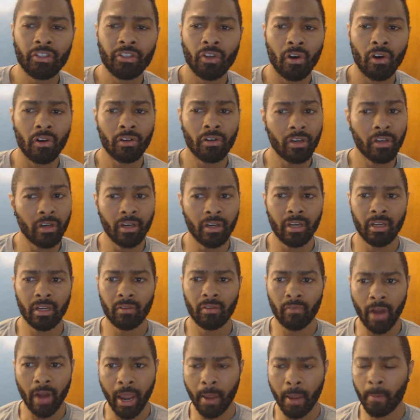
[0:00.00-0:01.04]
It's all
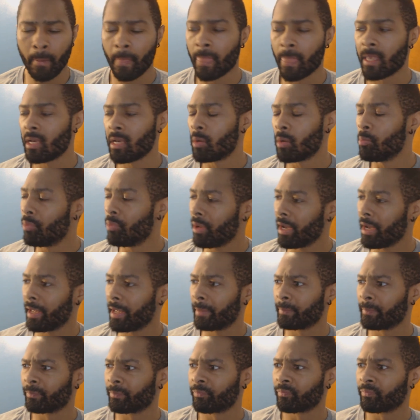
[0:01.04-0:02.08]
good, right?
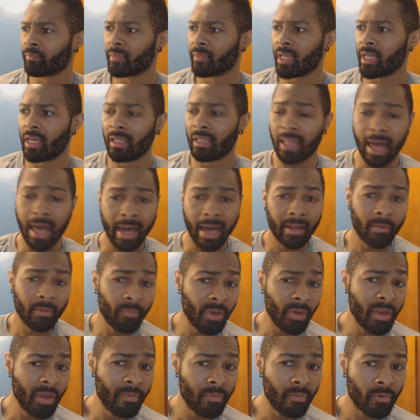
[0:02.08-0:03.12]
But a lot
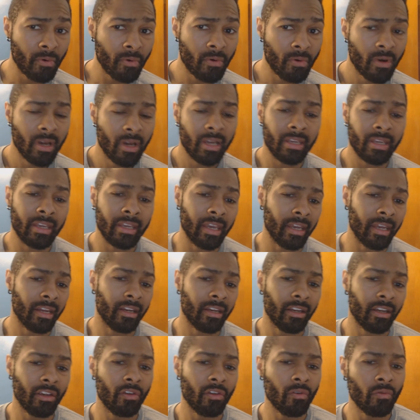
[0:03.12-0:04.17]
of people get
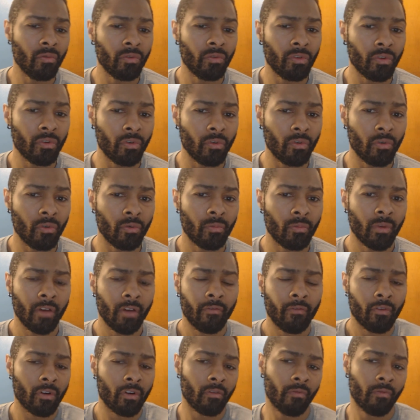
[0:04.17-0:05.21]
into YouTube
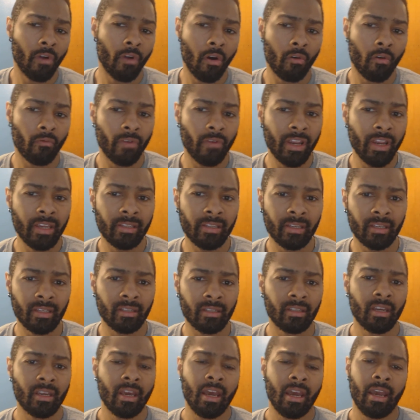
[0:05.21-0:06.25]
for the wrong
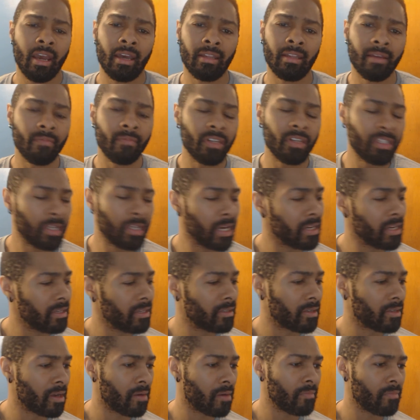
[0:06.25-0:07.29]
reasons. And let me tell
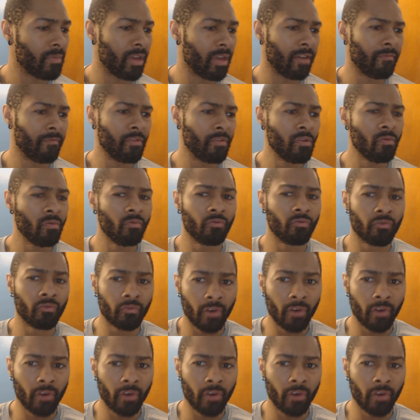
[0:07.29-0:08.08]
you something, if you